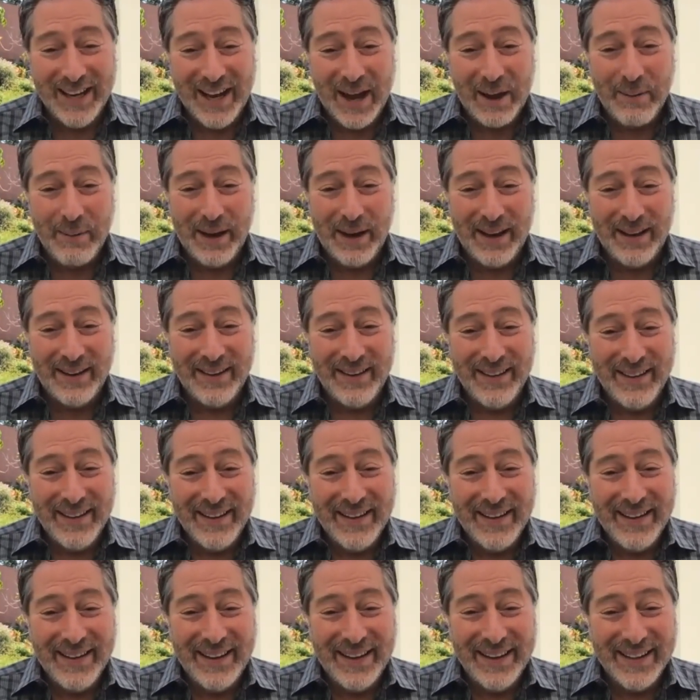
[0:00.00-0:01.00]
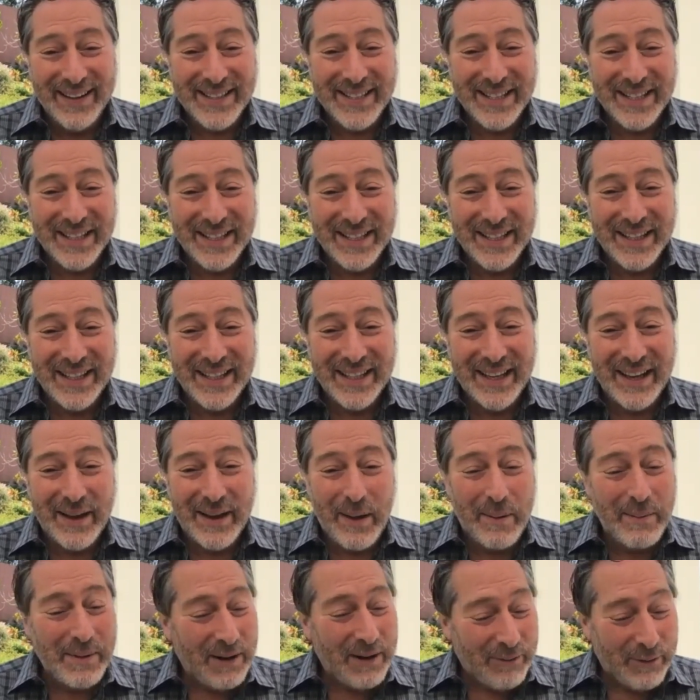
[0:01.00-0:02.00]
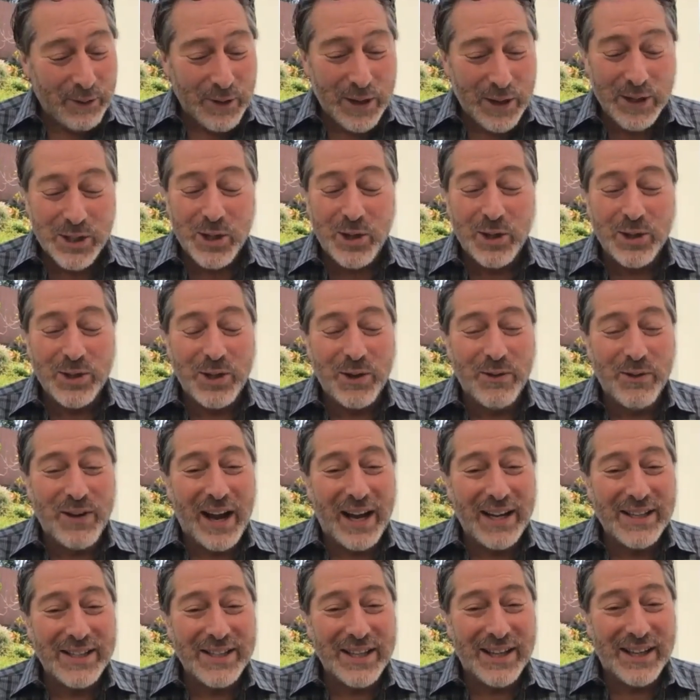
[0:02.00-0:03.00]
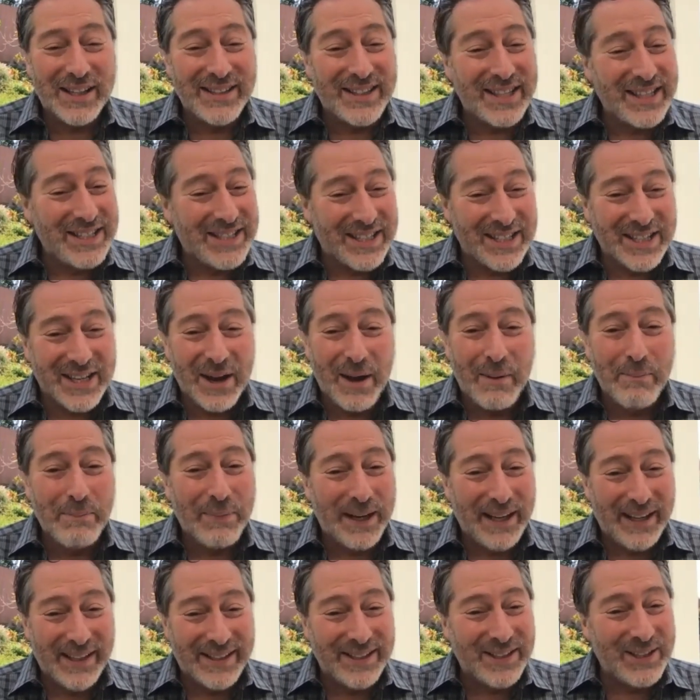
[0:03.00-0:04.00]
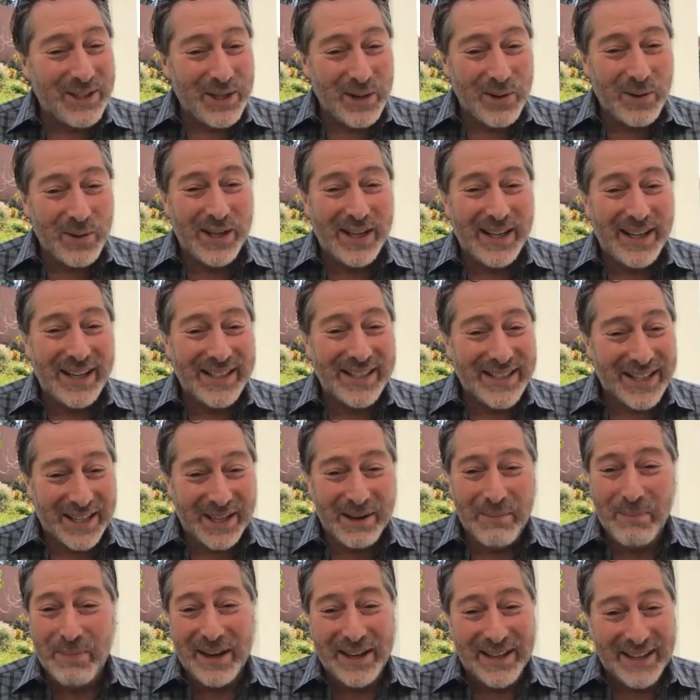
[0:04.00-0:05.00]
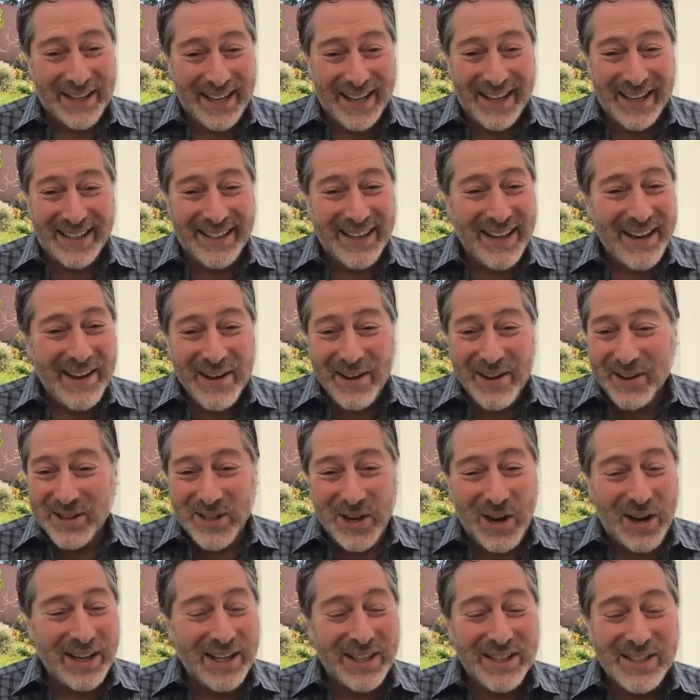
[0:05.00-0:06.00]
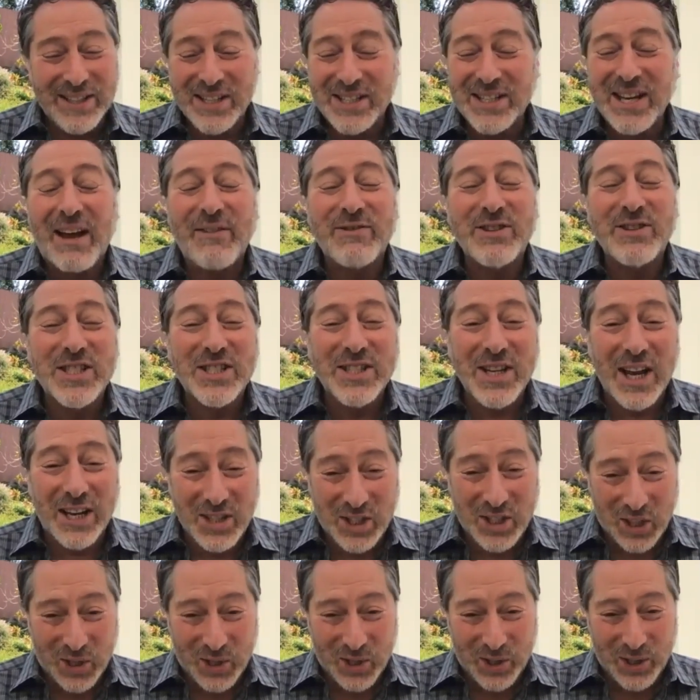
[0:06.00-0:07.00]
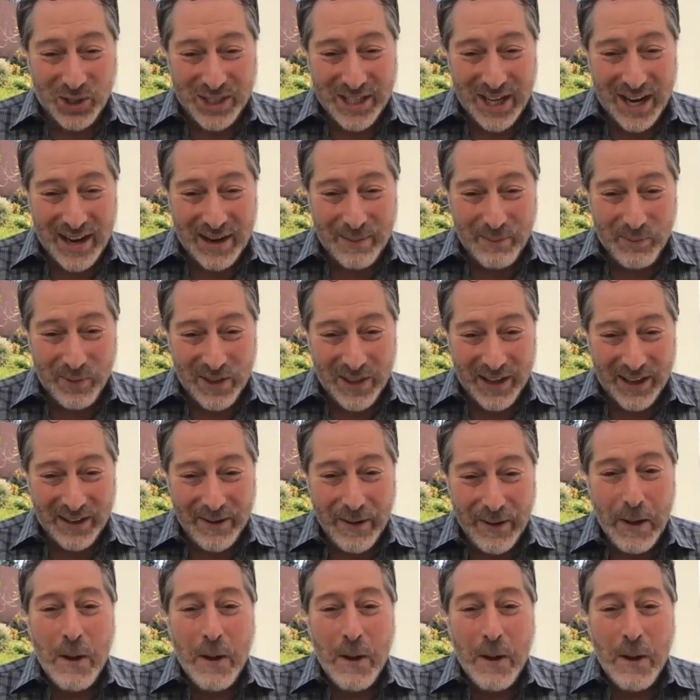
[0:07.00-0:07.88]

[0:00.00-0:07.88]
I mean, as long as you've got a decent company to do it, it's going to be it because audiences have such a good time with it.